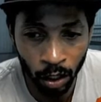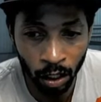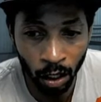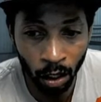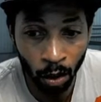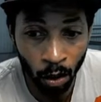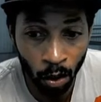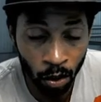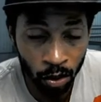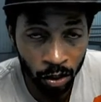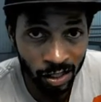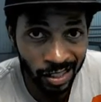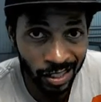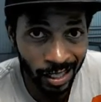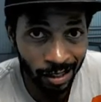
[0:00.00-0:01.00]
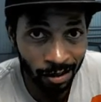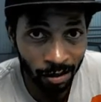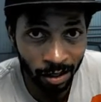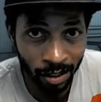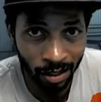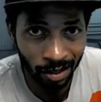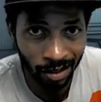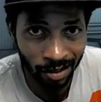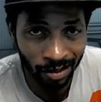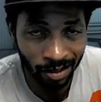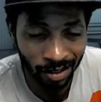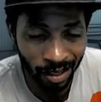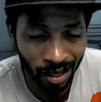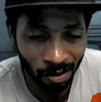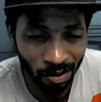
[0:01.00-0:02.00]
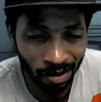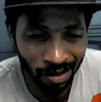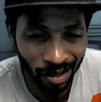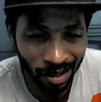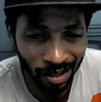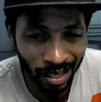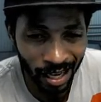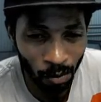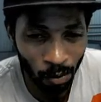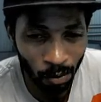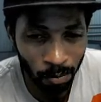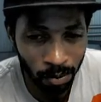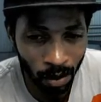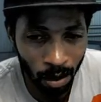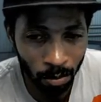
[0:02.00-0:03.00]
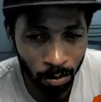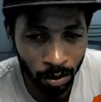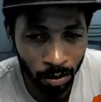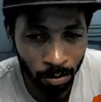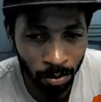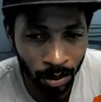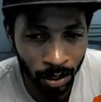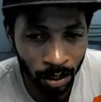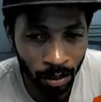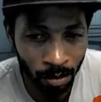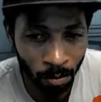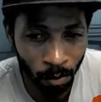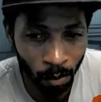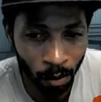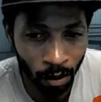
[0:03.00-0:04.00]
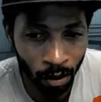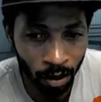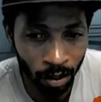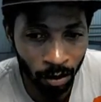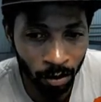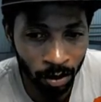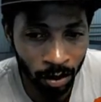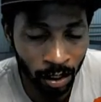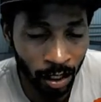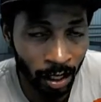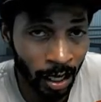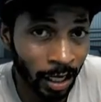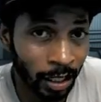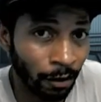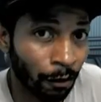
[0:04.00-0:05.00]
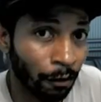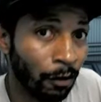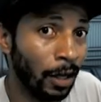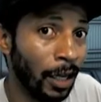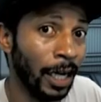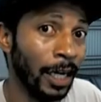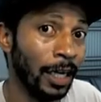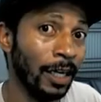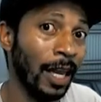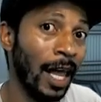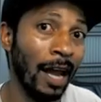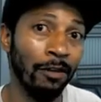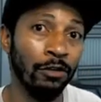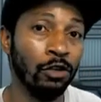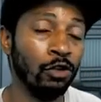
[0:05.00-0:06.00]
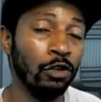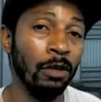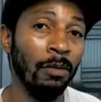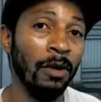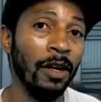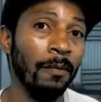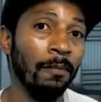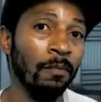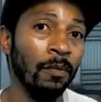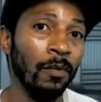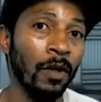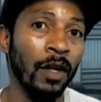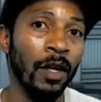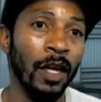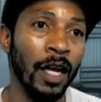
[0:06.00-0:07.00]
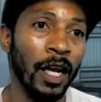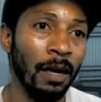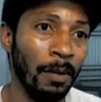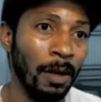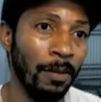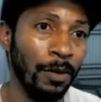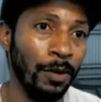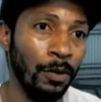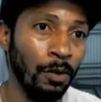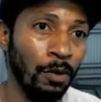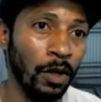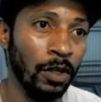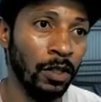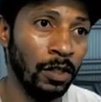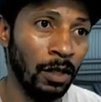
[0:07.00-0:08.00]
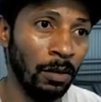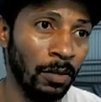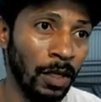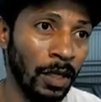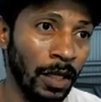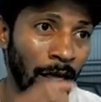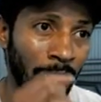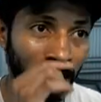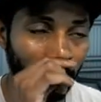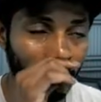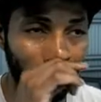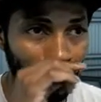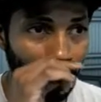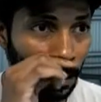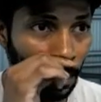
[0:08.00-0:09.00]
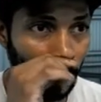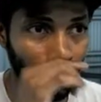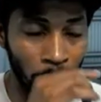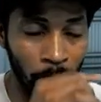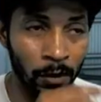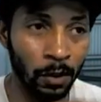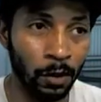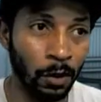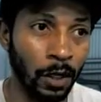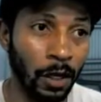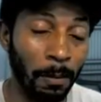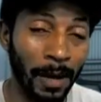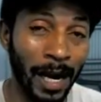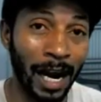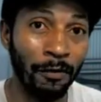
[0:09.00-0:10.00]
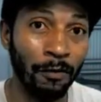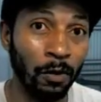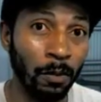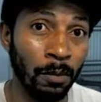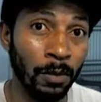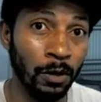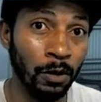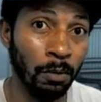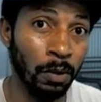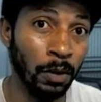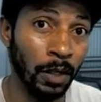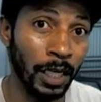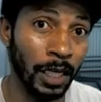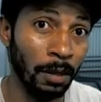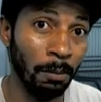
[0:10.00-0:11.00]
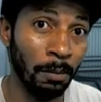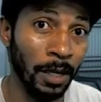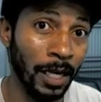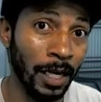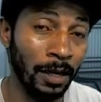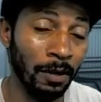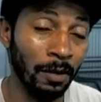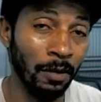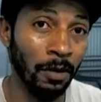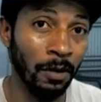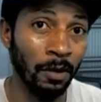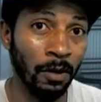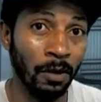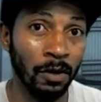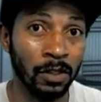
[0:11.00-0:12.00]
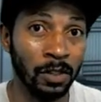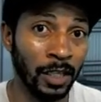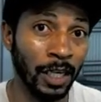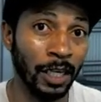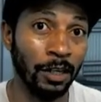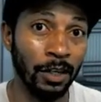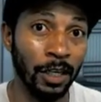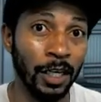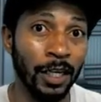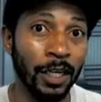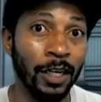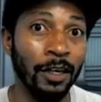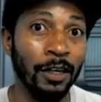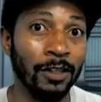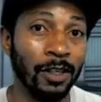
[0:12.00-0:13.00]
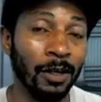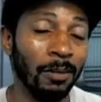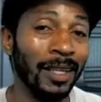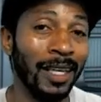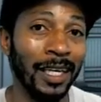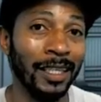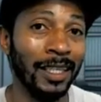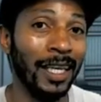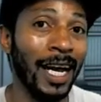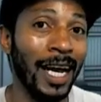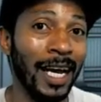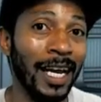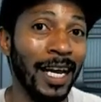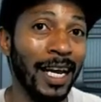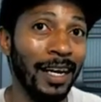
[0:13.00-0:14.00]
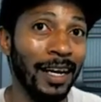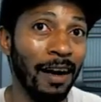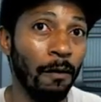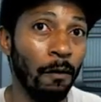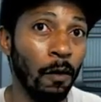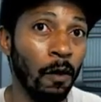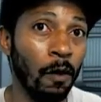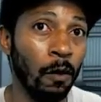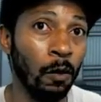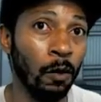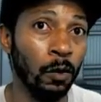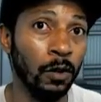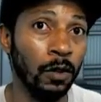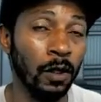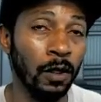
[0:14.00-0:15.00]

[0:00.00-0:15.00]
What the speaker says: long stinger in there, that would probably be more along the lines for like live streaming, and maybe you want something like to go to the bathroom and you put like a minute stinger in there, something like that, and that will hold